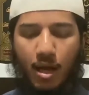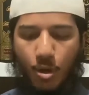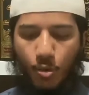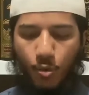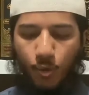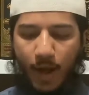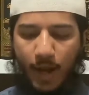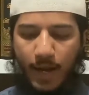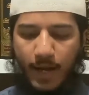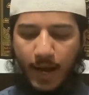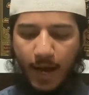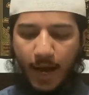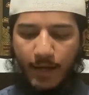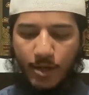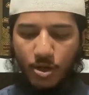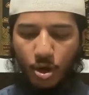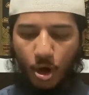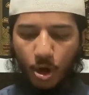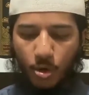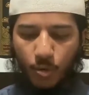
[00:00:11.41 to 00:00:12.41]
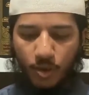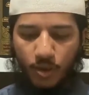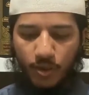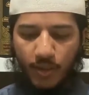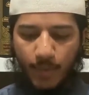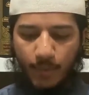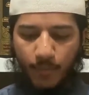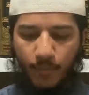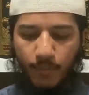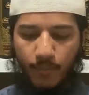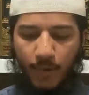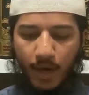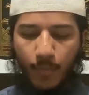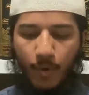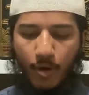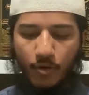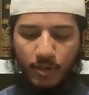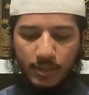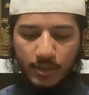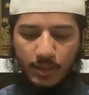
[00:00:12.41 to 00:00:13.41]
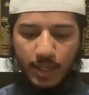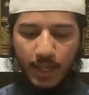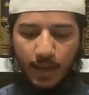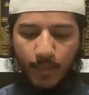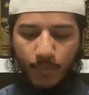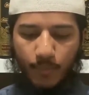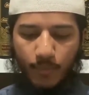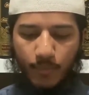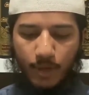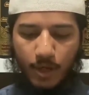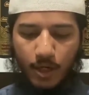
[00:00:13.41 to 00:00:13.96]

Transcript: when I talk with them about Islam?